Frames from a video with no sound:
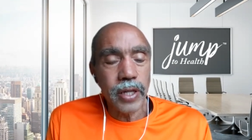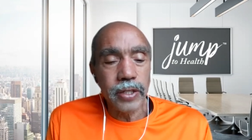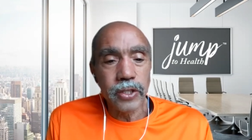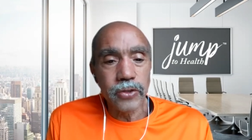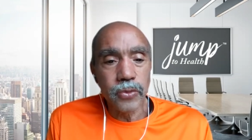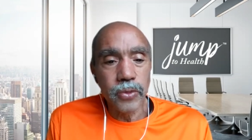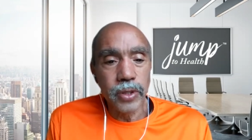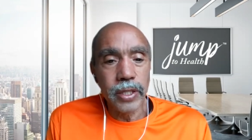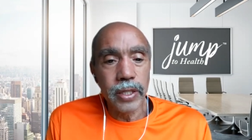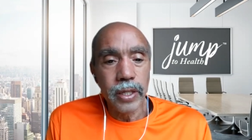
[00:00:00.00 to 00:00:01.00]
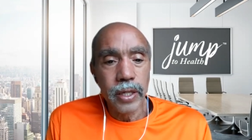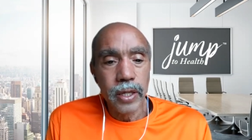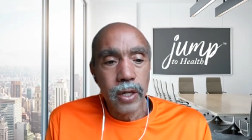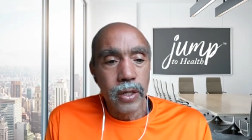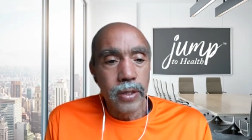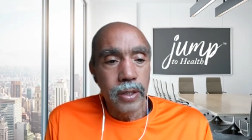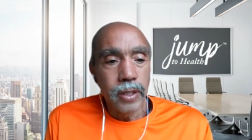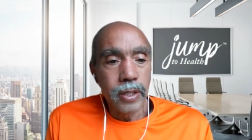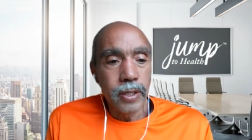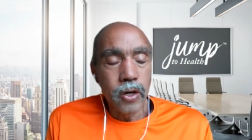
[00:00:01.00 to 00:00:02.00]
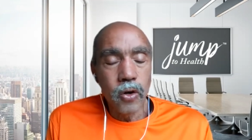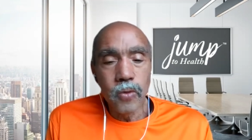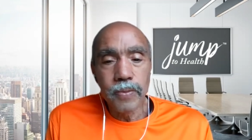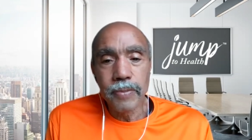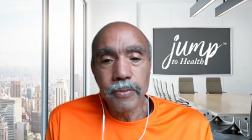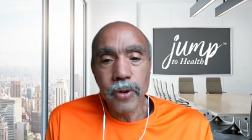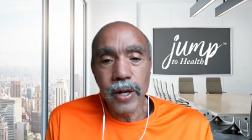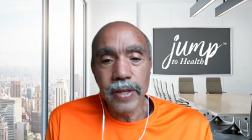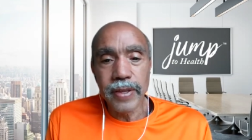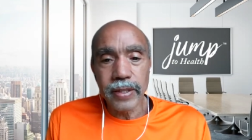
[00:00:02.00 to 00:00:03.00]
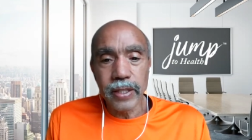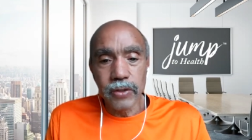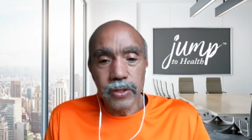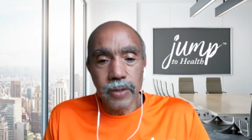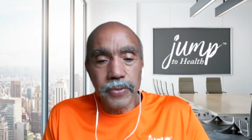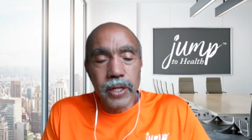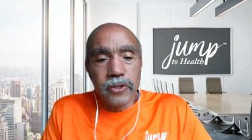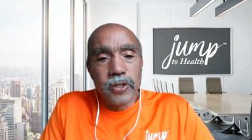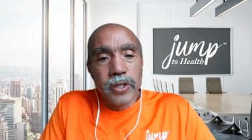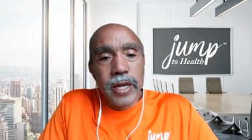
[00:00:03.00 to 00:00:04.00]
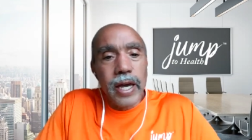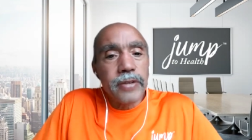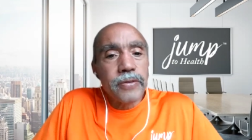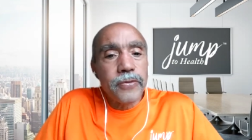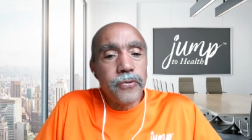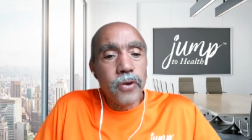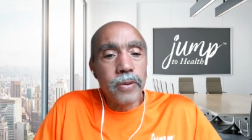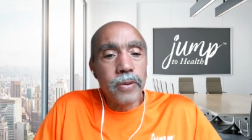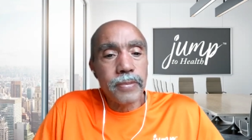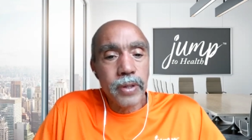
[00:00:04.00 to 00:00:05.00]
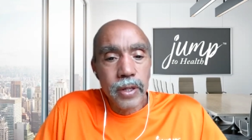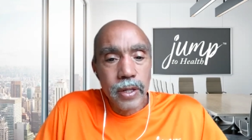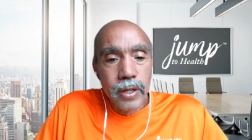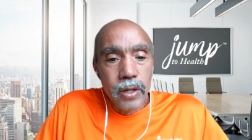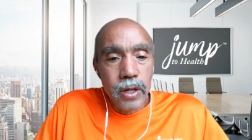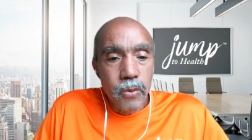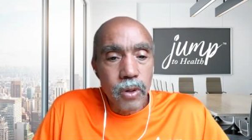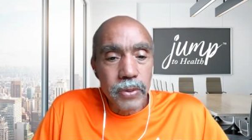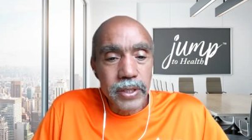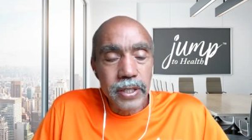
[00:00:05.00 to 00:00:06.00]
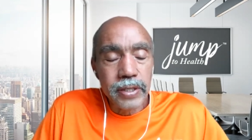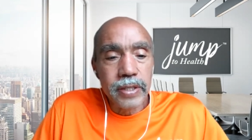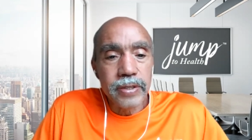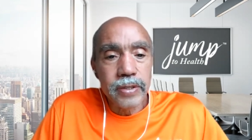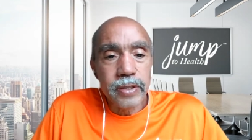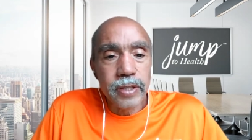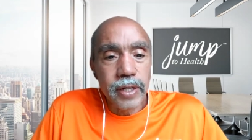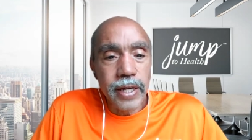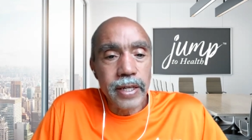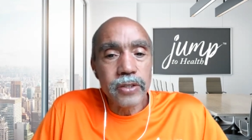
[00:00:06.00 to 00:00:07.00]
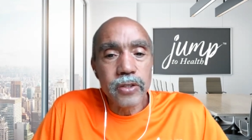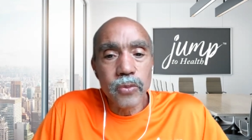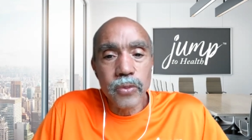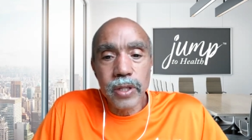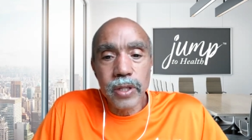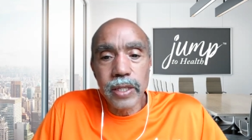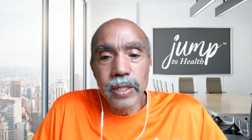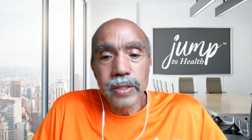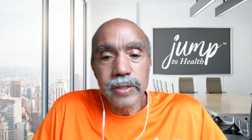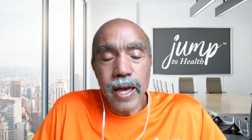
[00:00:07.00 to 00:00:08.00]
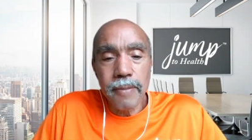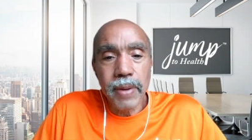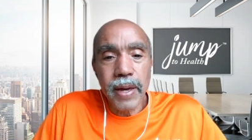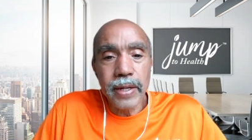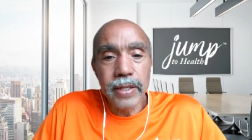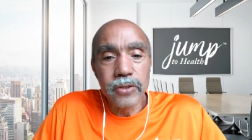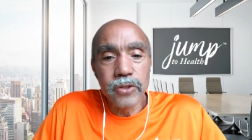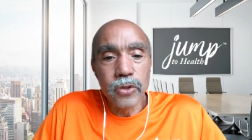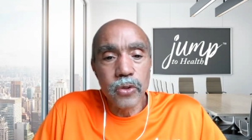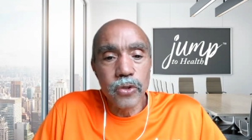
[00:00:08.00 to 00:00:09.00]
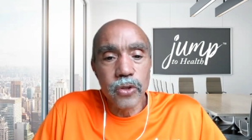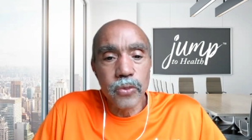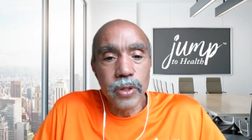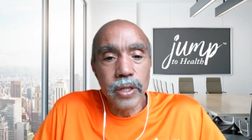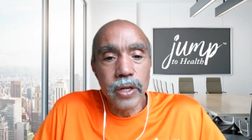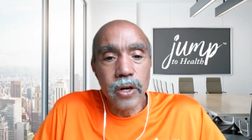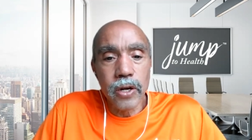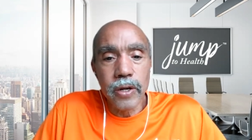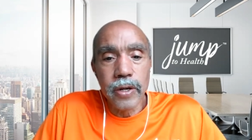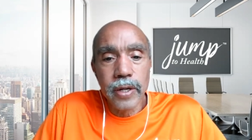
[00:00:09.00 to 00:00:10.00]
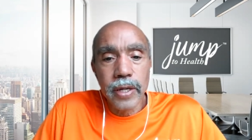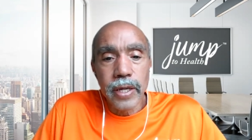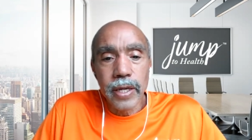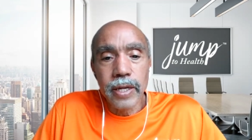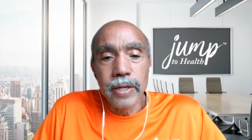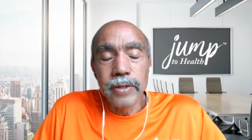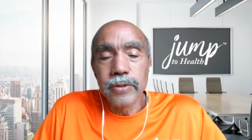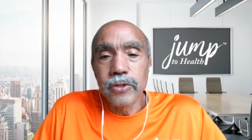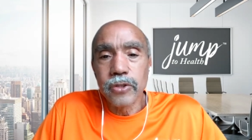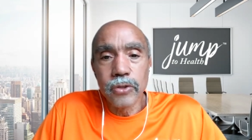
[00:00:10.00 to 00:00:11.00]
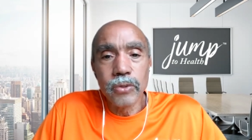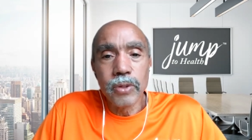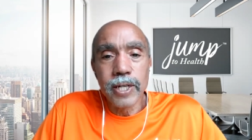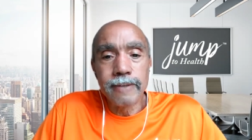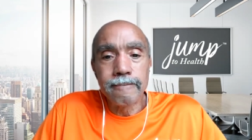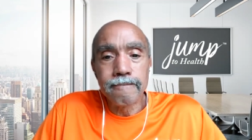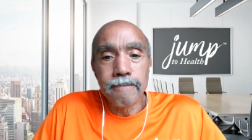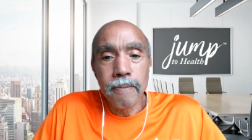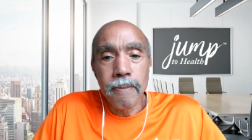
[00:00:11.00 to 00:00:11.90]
I just really uh, hope and pray that there was something that you got from uh, what we did this tonight to really tap back into who you really are and to um,